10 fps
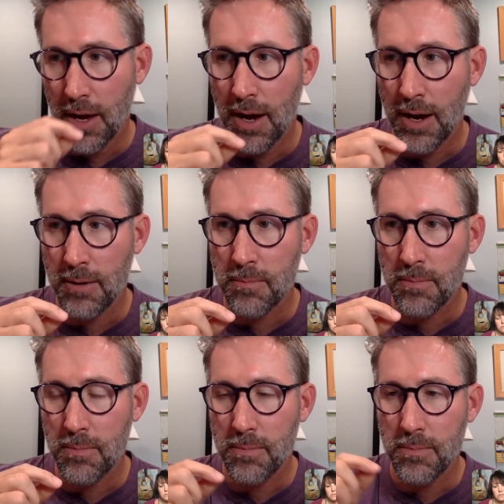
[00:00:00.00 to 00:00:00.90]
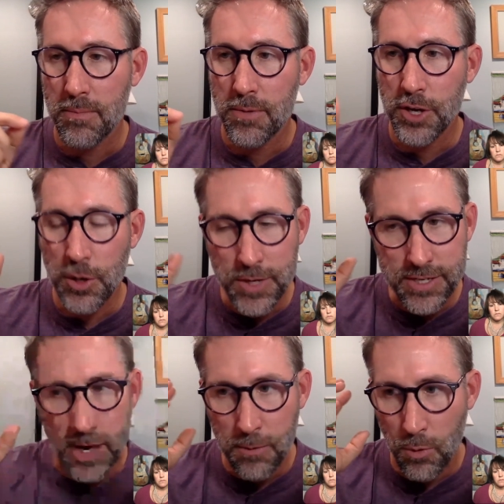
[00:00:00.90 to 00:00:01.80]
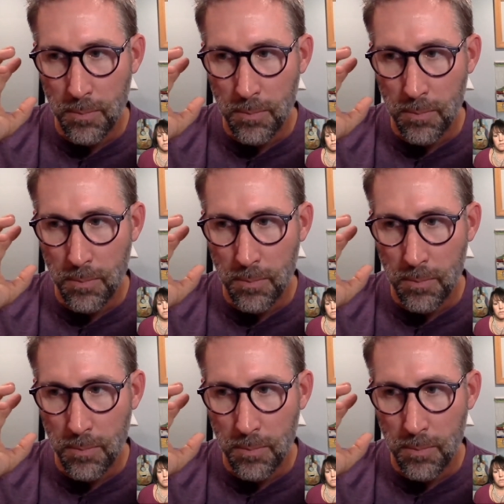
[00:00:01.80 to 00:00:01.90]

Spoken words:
Um, we say, well,